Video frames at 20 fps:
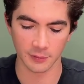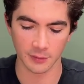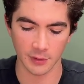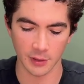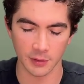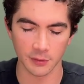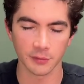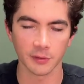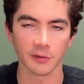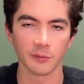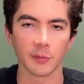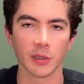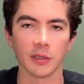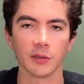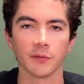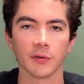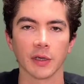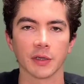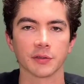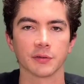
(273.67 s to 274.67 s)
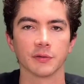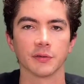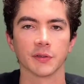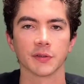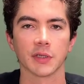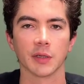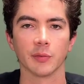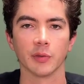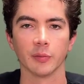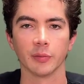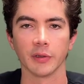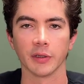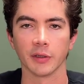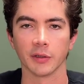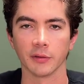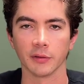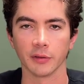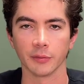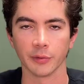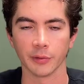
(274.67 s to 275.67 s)
country of manufacture does come into play here
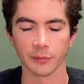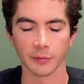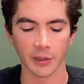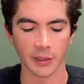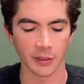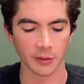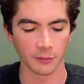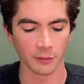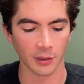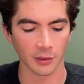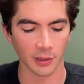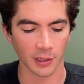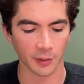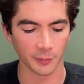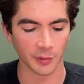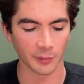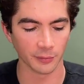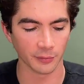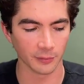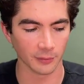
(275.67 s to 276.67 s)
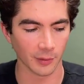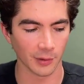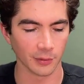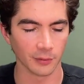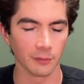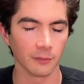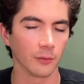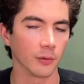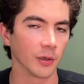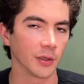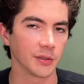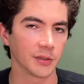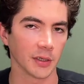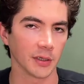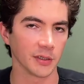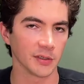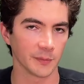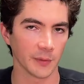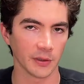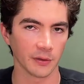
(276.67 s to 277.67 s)
a little bit, right? A lot of people want to avoid
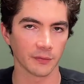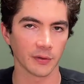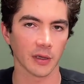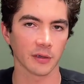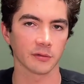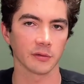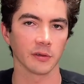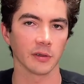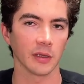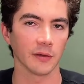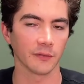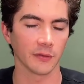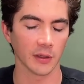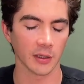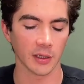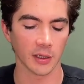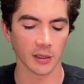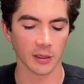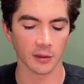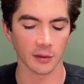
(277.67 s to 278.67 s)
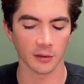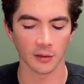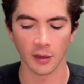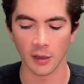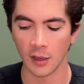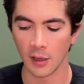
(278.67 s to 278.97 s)
Chinese manufacturing if they can.